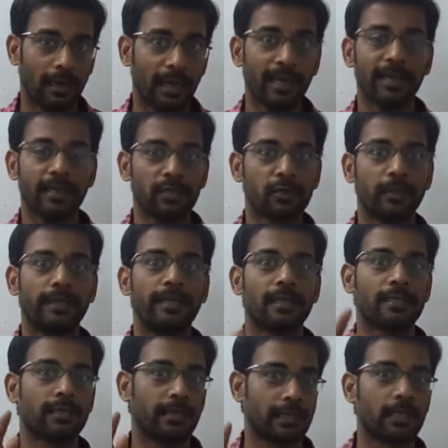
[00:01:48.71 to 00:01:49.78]
I understood,
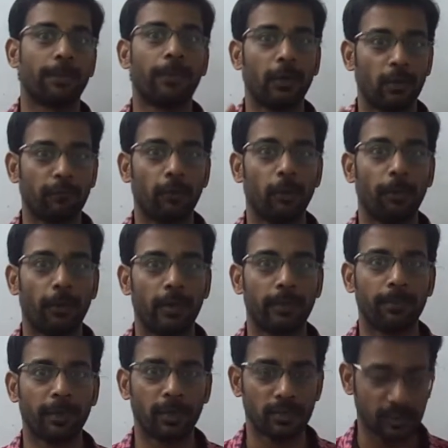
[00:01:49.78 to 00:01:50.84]
yes, that's a powerful
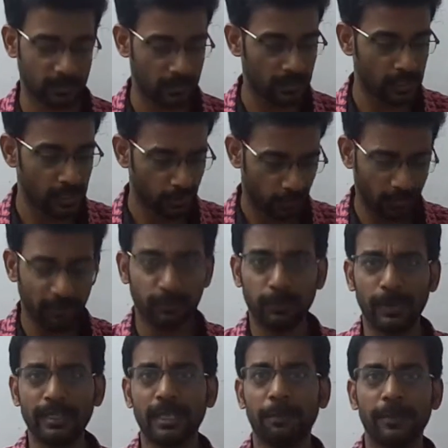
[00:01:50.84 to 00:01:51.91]
point, because you have
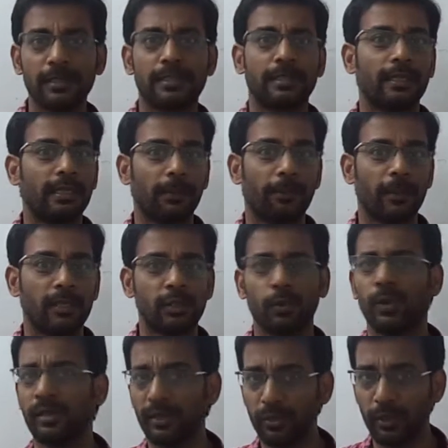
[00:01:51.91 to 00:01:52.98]
20 page, 30 page,
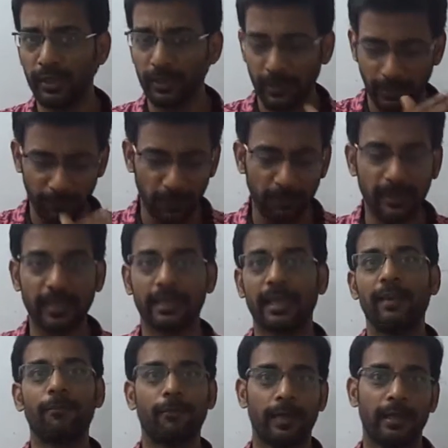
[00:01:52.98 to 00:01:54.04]
you are not going to implement it
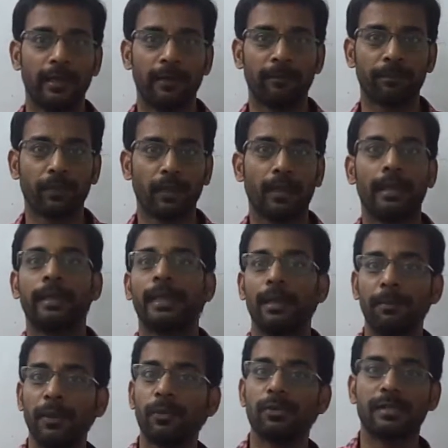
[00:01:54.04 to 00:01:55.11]
every day. It
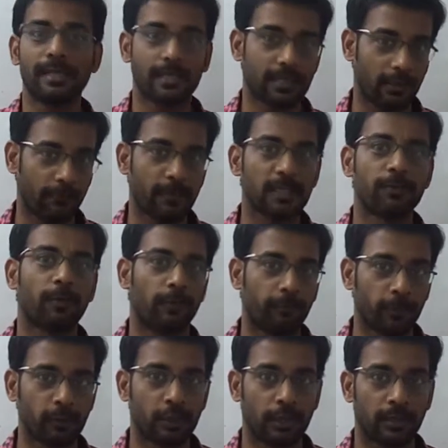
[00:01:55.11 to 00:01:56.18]
can be used as reference for
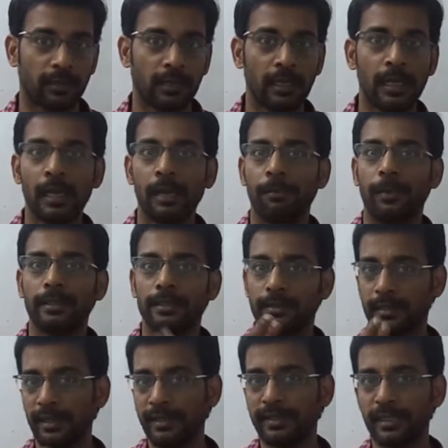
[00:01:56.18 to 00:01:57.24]
future, but the
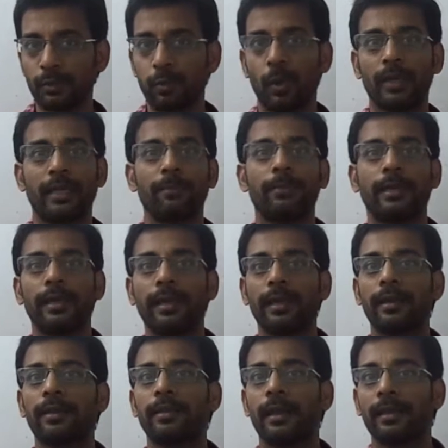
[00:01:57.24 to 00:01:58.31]
3 things what I am taking
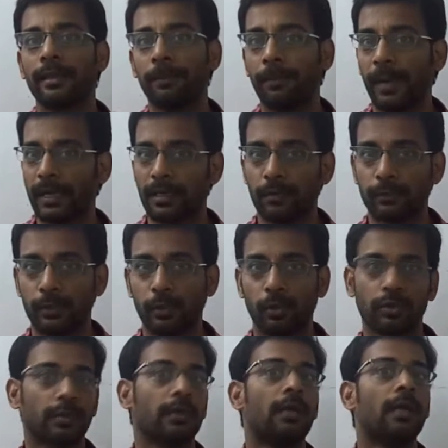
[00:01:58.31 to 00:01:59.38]
it at the back of the
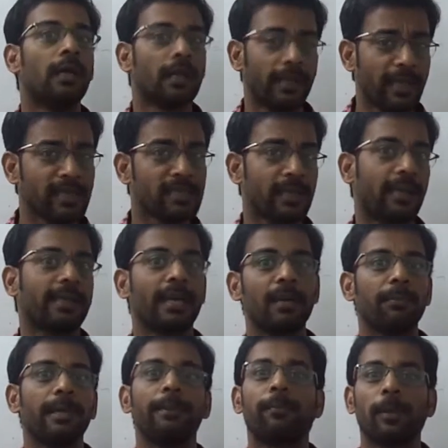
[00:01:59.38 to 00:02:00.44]
note, yes, it
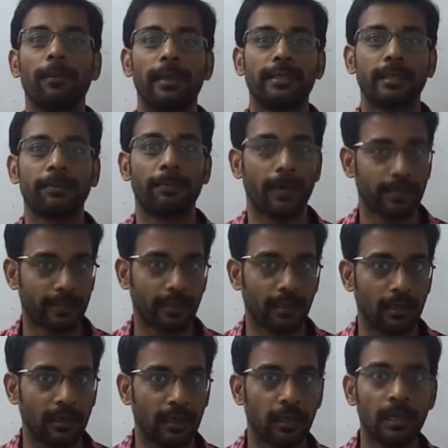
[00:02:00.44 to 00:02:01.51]
can be implemented
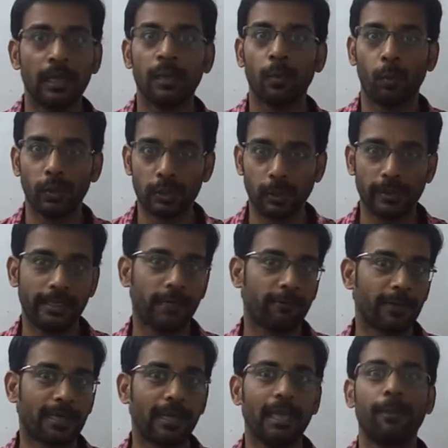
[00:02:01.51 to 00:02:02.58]
practically, which will
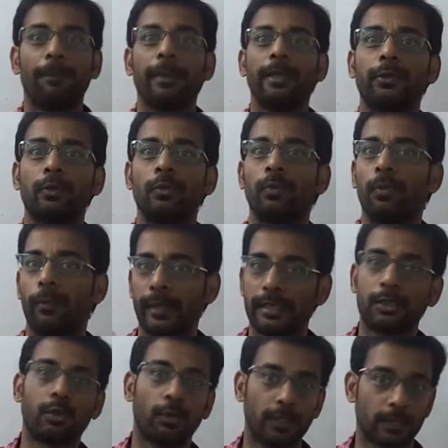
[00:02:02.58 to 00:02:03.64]
definitely help to
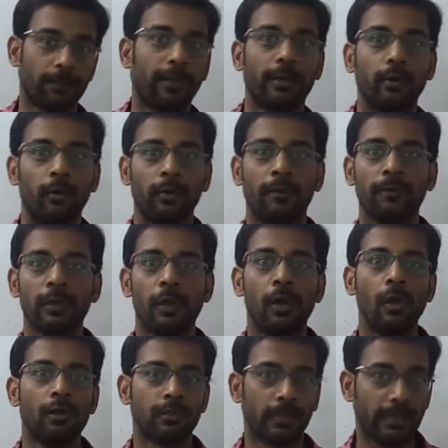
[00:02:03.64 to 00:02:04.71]
reach towards my goal.
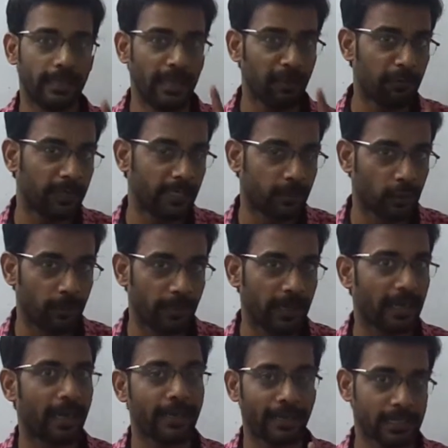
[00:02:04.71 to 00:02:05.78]
So the day when he told
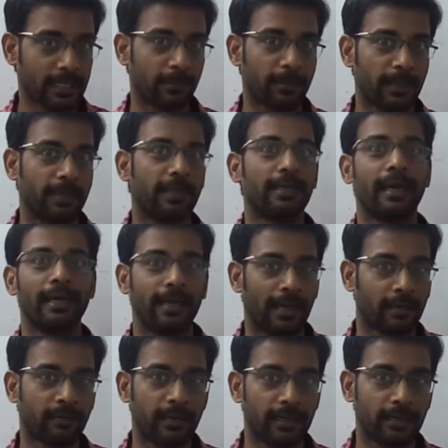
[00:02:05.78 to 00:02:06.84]
me, I accepted it,
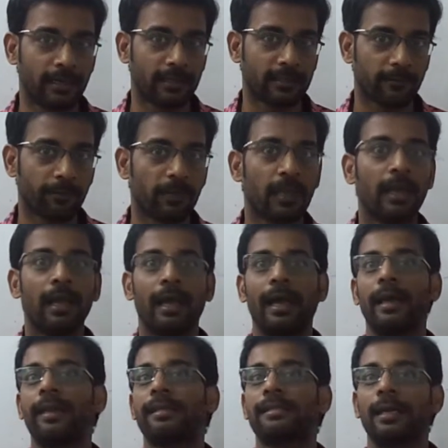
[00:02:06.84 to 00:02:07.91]
I agreed that,
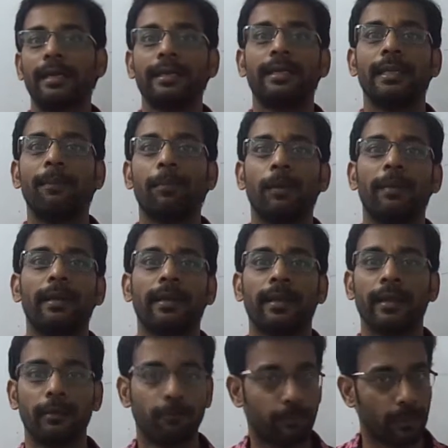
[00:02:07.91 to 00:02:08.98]
and I started
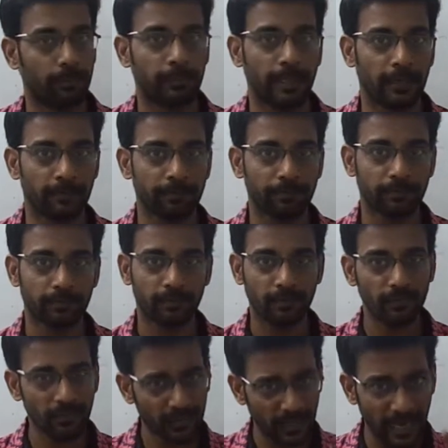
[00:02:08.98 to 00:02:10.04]
implementing it from then.
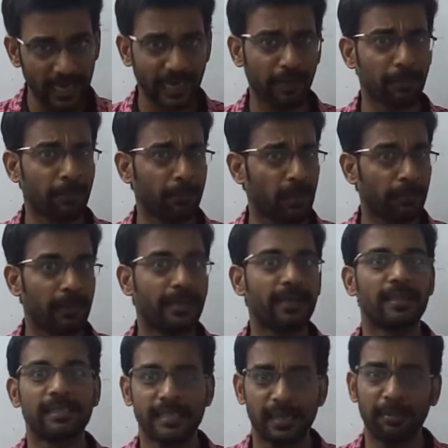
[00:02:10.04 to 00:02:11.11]
And I am implementing
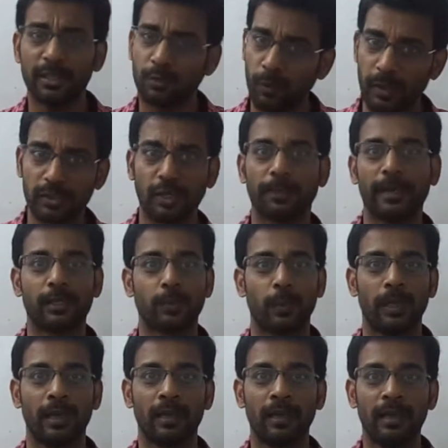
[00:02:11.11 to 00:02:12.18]
the same in his workshop as
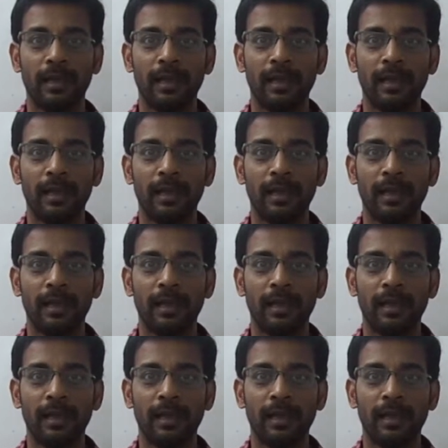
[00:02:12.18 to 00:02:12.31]
well.